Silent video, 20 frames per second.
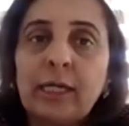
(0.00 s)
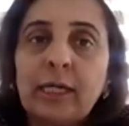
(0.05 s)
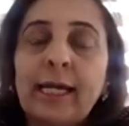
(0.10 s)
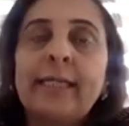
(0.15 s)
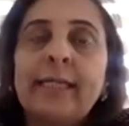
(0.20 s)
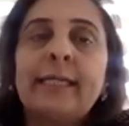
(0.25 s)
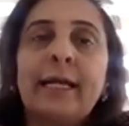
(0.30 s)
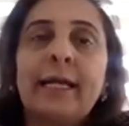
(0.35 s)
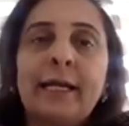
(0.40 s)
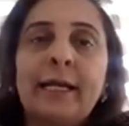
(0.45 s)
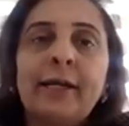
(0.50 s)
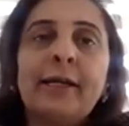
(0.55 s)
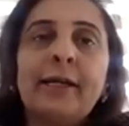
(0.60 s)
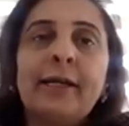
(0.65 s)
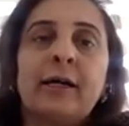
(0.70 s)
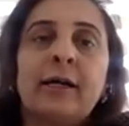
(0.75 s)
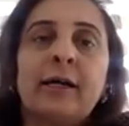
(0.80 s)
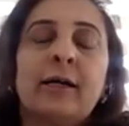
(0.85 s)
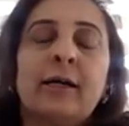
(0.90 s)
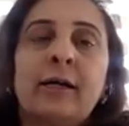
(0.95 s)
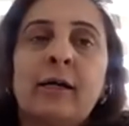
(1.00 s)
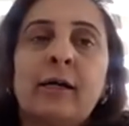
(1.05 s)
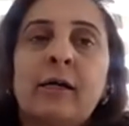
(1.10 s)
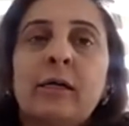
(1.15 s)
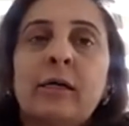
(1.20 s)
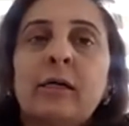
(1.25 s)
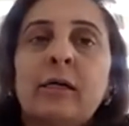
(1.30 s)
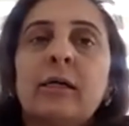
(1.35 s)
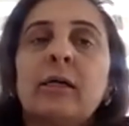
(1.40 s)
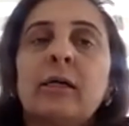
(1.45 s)
In India,
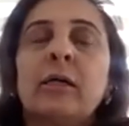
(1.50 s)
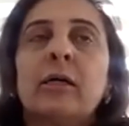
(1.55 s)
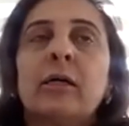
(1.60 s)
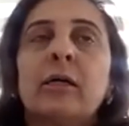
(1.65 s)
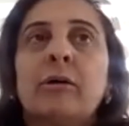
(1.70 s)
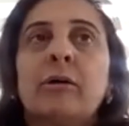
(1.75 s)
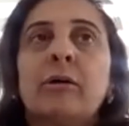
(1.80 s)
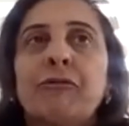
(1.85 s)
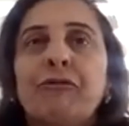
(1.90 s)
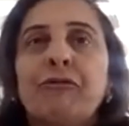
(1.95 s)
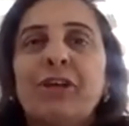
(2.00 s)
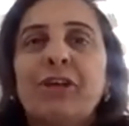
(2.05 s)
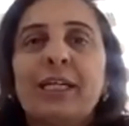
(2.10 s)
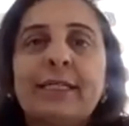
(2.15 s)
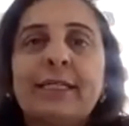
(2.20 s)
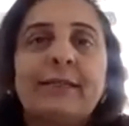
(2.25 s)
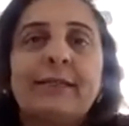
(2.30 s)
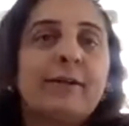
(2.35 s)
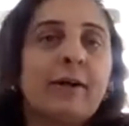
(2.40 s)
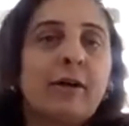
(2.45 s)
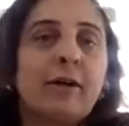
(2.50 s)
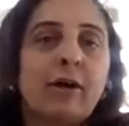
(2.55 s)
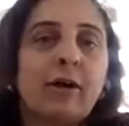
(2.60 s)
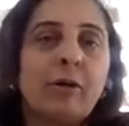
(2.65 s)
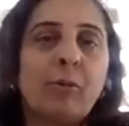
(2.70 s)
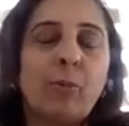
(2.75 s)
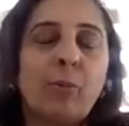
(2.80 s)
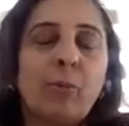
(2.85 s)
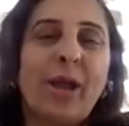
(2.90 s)
we did a